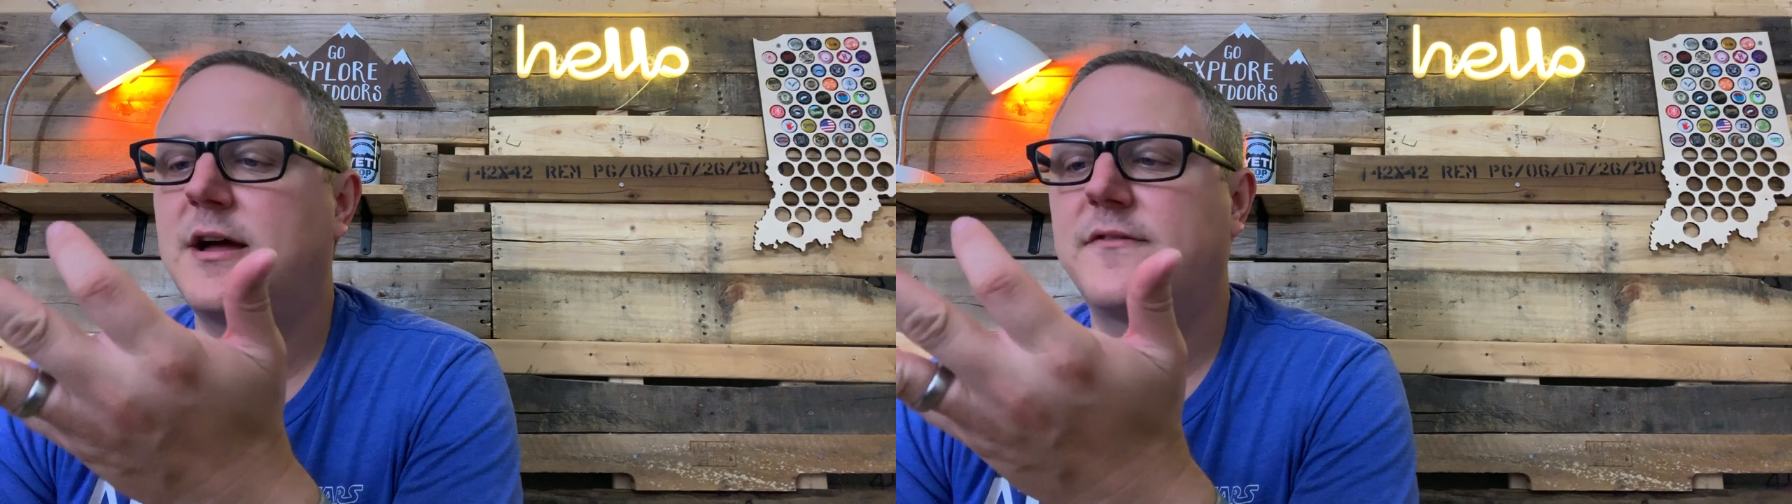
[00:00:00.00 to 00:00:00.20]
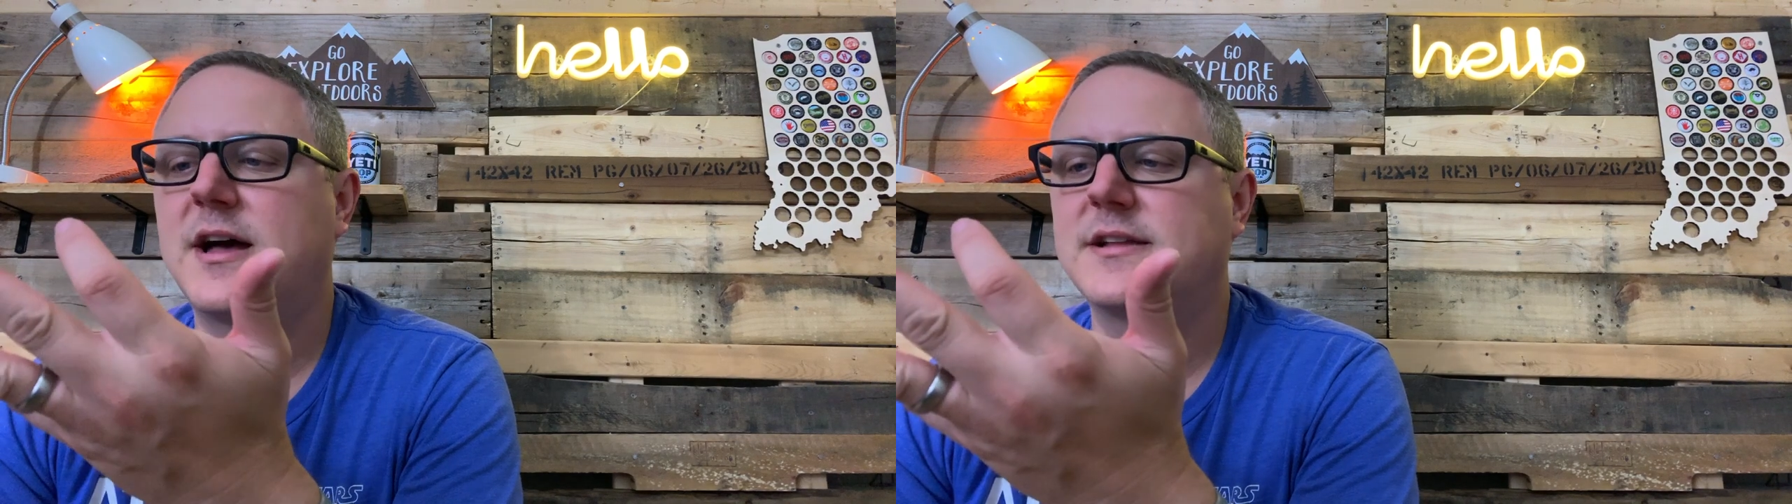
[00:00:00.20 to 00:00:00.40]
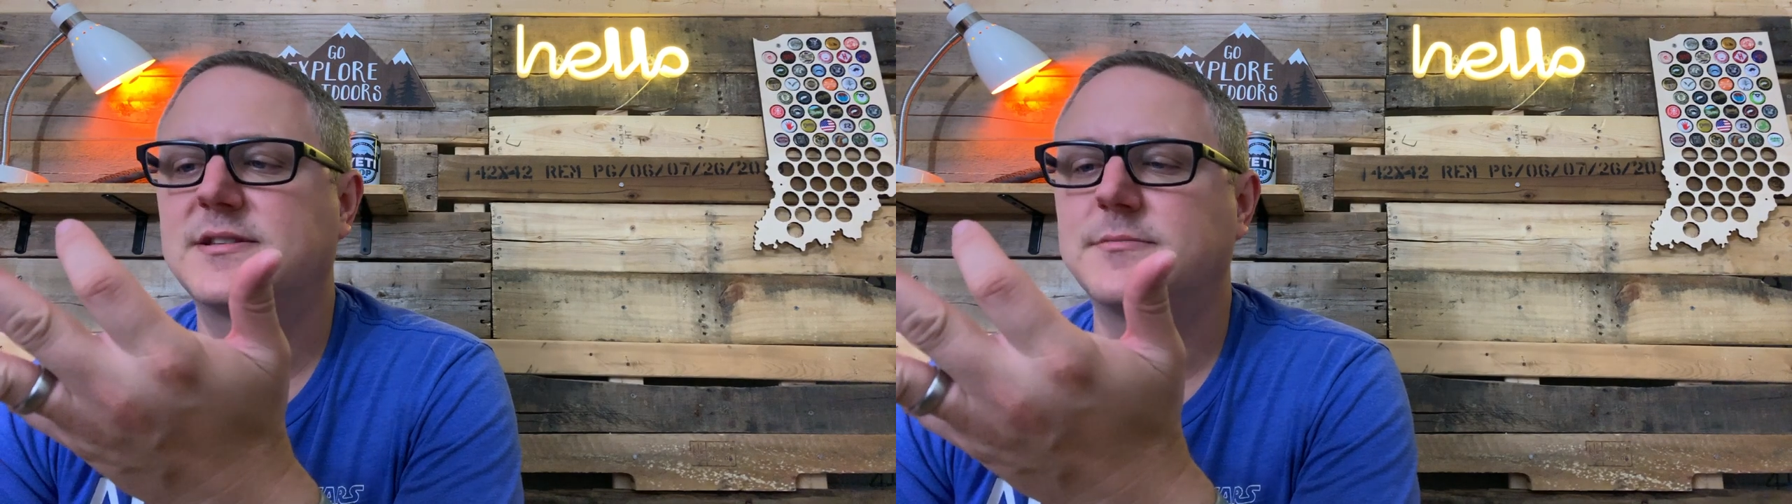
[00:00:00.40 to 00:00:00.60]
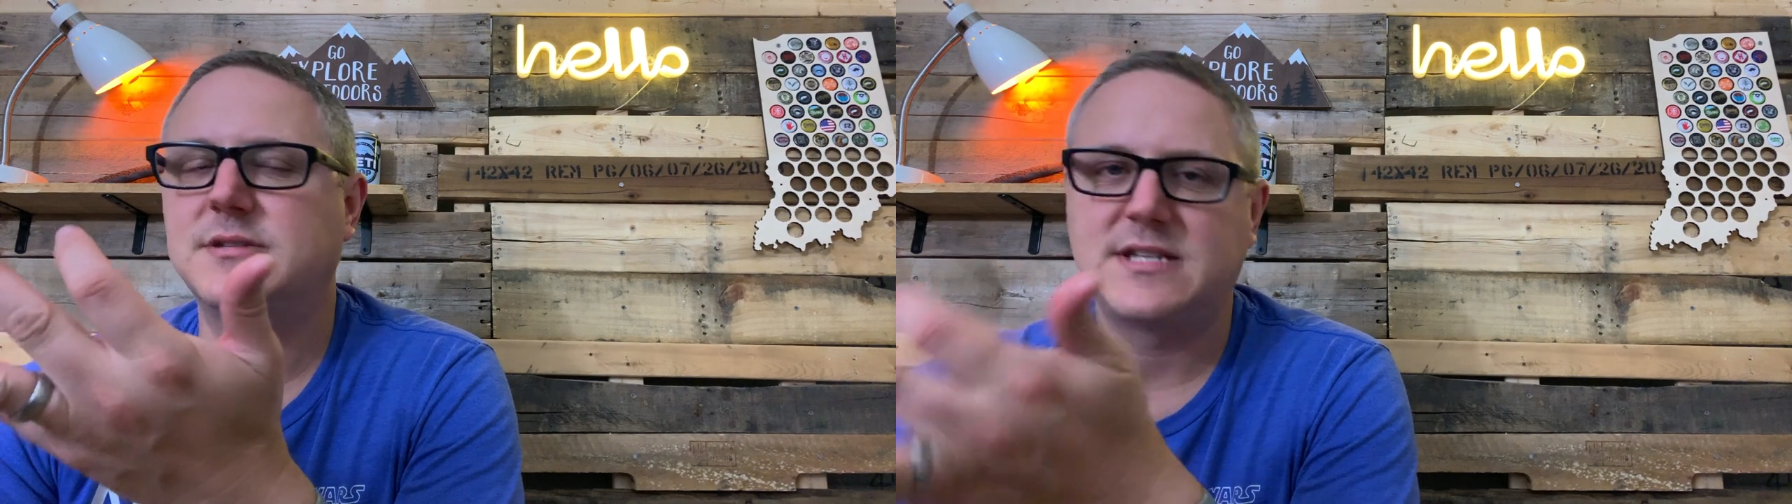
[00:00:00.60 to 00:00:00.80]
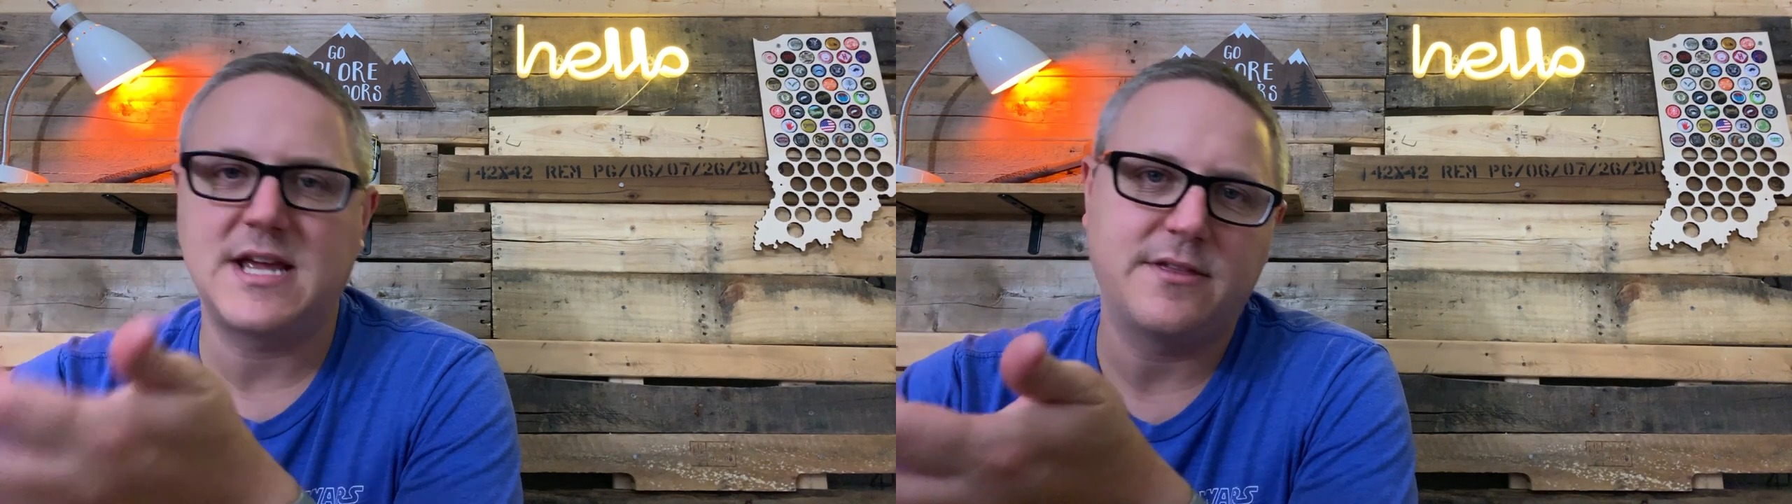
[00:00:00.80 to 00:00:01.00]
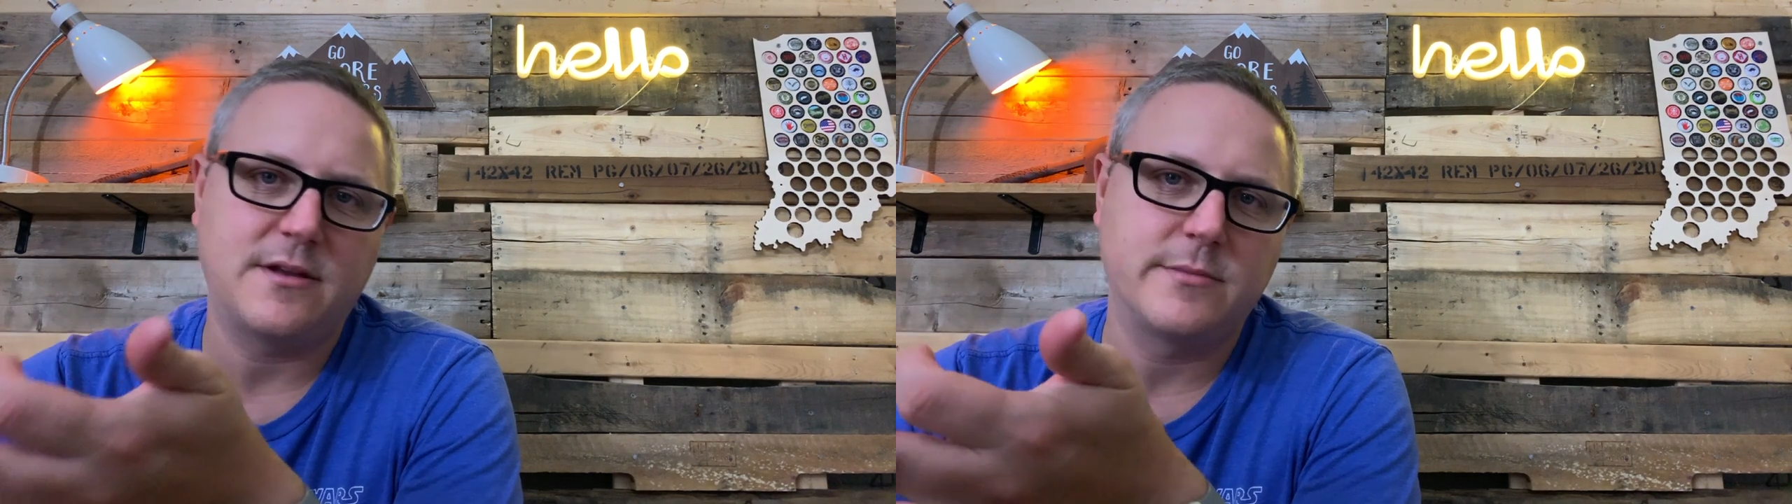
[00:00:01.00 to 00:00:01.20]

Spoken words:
I've got some steak that